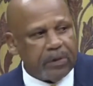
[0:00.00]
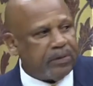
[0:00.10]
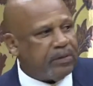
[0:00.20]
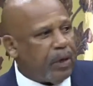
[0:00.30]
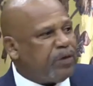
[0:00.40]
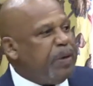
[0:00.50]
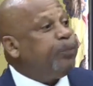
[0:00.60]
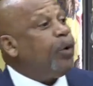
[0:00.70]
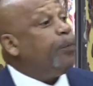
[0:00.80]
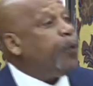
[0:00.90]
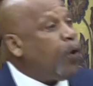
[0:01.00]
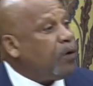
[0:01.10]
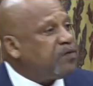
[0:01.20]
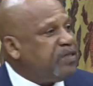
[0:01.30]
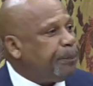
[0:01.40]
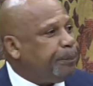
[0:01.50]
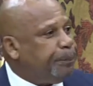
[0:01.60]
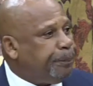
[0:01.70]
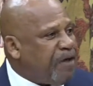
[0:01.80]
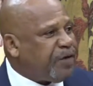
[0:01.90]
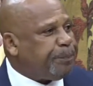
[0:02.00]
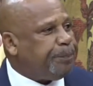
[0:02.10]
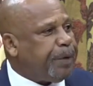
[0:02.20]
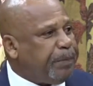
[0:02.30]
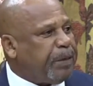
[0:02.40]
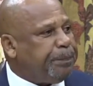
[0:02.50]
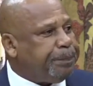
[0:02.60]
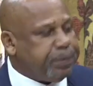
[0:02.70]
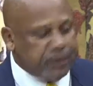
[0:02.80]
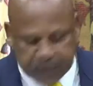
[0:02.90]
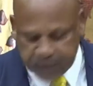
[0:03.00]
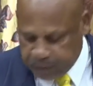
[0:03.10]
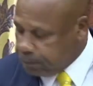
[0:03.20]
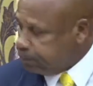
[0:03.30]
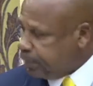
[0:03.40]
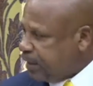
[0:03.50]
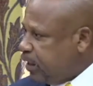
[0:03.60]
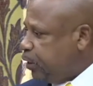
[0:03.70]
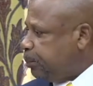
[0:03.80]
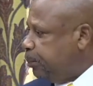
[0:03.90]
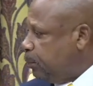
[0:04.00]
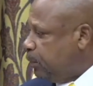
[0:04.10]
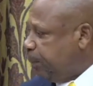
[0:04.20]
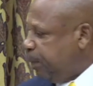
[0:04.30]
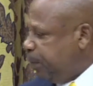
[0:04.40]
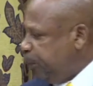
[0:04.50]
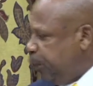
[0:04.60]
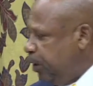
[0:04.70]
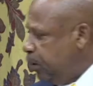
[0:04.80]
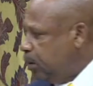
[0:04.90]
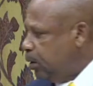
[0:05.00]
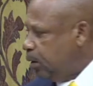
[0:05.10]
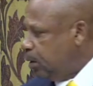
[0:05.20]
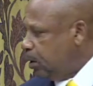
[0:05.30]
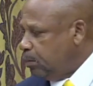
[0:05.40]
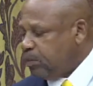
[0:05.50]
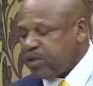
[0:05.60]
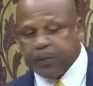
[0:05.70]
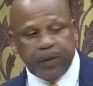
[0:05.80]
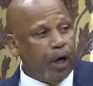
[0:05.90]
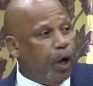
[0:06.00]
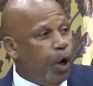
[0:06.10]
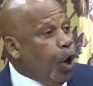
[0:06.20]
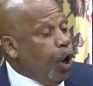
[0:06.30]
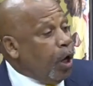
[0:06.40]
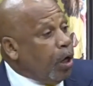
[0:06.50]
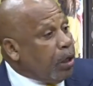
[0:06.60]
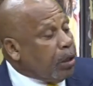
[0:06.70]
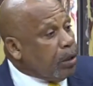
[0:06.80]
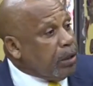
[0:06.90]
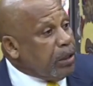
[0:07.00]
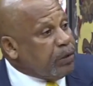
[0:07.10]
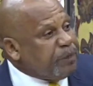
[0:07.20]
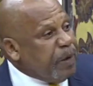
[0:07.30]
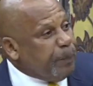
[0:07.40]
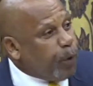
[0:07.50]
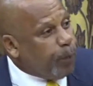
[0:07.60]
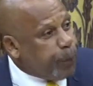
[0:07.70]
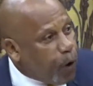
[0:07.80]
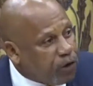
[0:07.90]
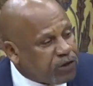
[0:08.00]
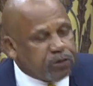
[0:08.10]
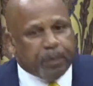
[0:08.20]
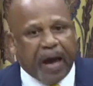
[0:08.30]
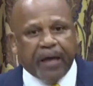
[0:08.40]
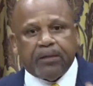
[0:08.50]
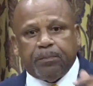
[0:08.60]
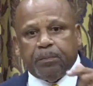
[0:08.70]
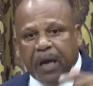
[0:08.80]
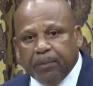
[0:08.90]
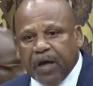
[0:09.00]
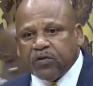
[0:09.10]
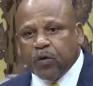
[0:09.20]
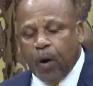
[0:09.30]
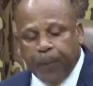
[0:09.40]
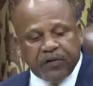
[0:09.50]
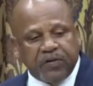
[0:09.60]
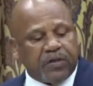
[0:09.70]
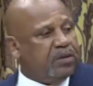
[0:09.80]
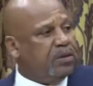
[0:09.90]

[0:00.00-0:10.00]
was being proposed in the private-public partnership, the PPP, the Speaker, it has been proposed by the members opposite.